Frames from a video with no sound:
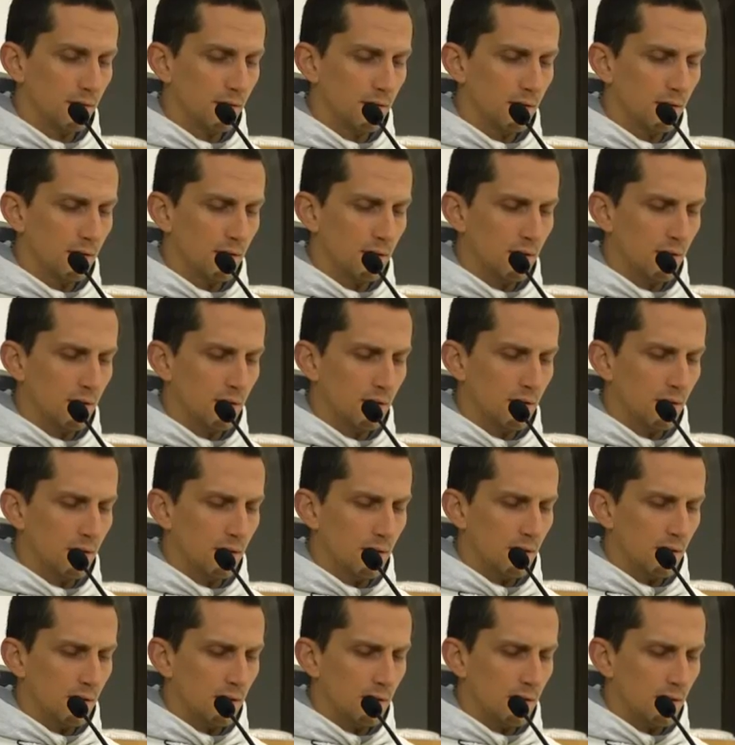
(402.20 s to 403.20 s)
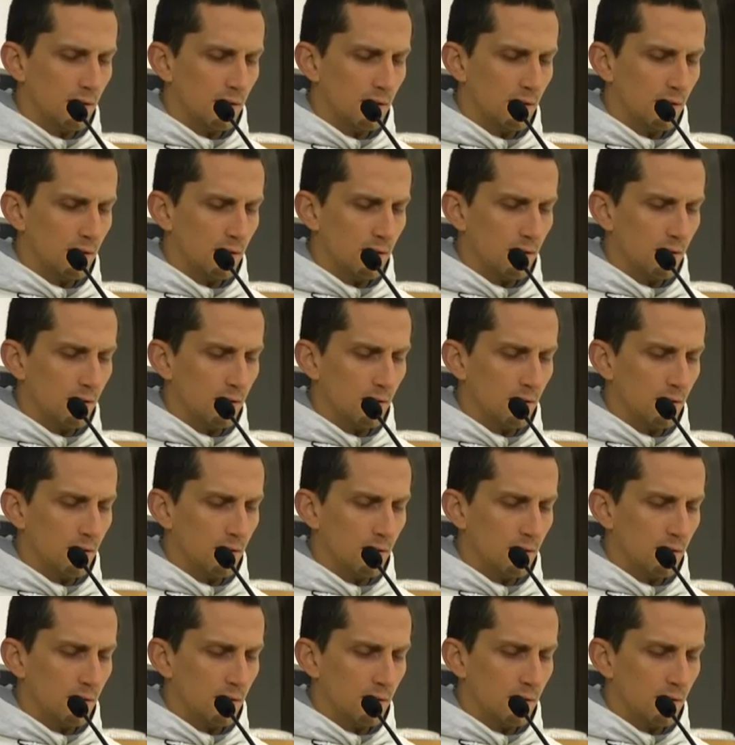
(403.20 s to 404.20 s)

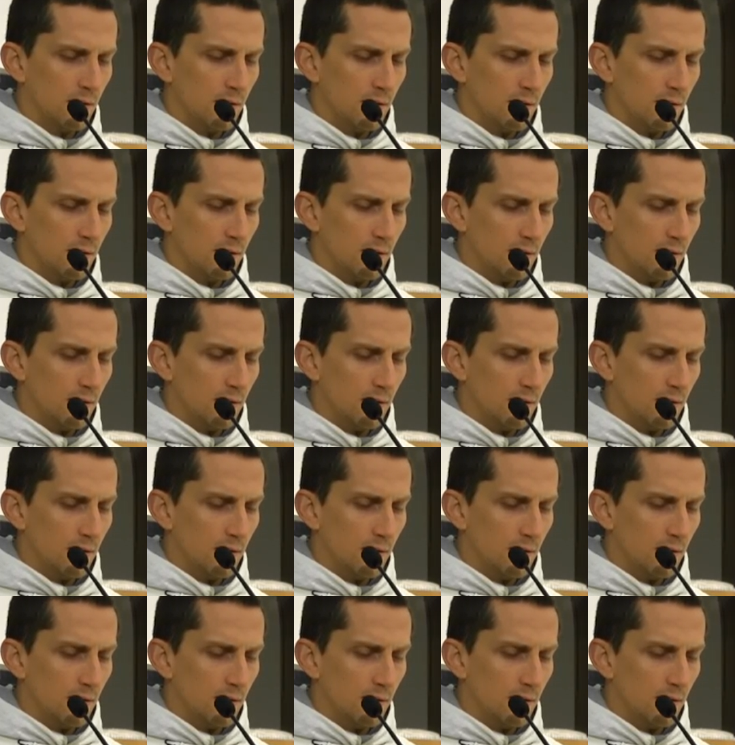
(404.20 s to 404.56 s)
(silence)